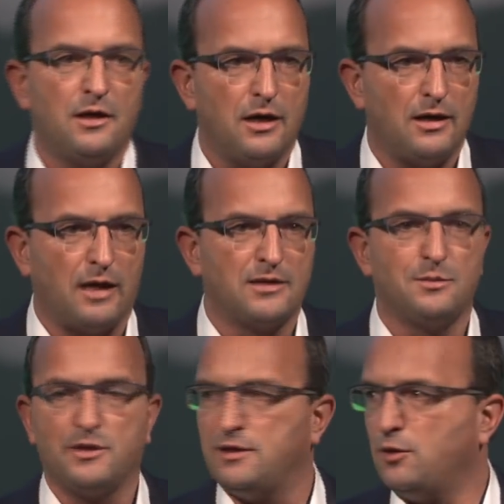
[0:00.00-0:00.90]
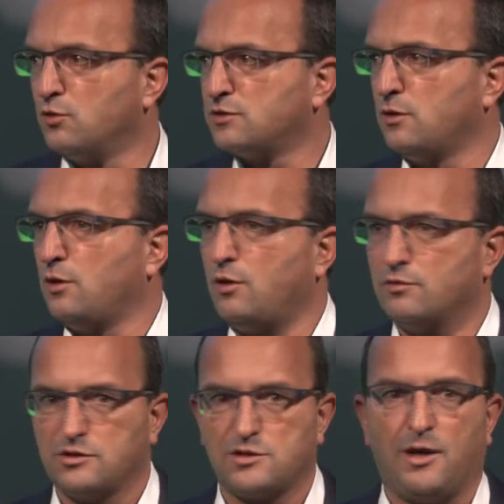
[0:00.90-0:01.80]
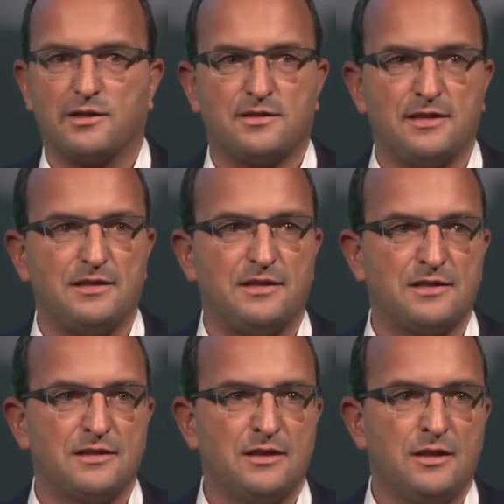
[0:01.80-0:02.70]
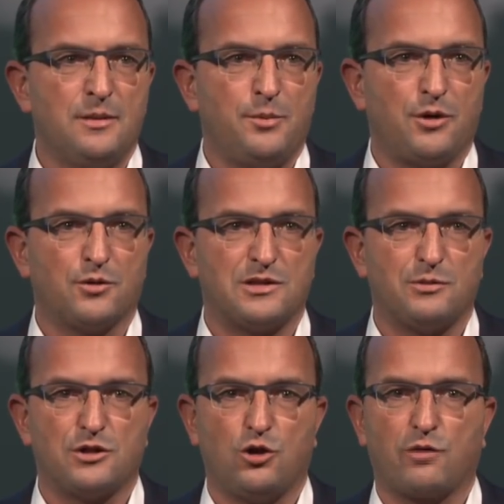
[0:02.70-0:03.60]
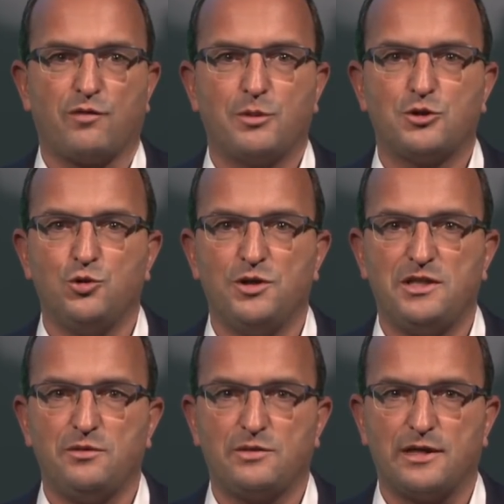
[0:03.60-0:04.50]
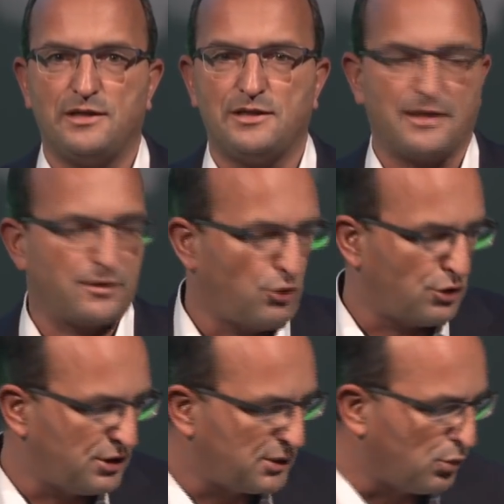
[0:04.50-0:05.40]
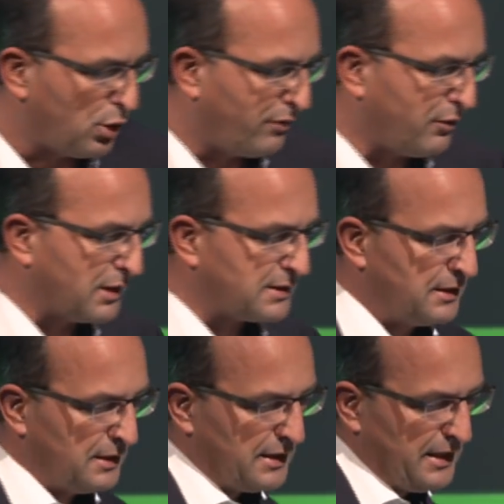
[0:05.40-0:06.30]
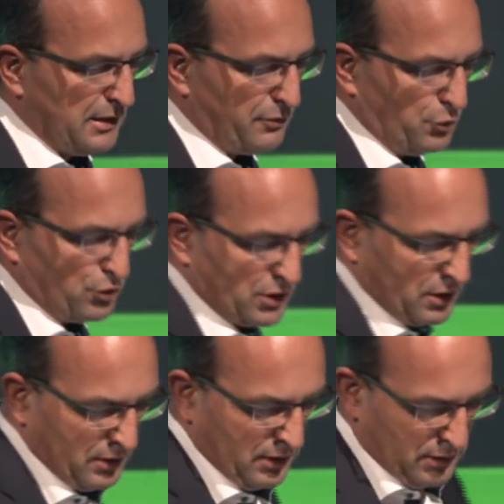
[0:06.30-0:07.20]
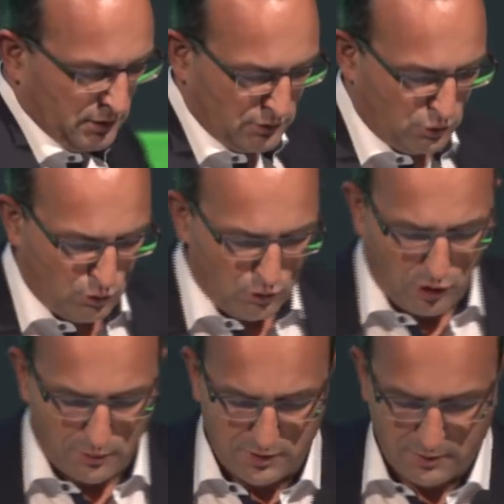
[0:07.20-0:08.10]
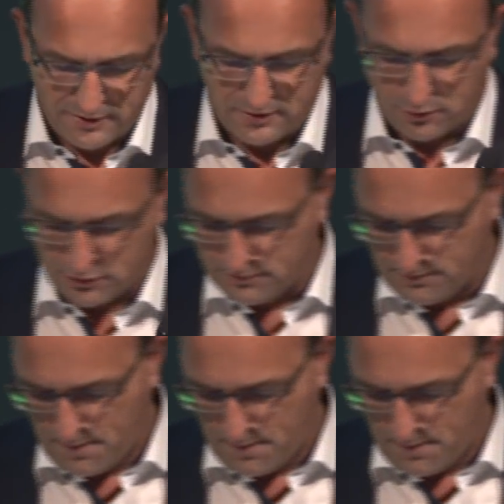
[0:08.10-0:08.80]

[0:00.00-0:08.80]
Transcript: and ultimately also on smarter cities, because there is a lot of opportunity that these technologies will offer us in the future to optimize those.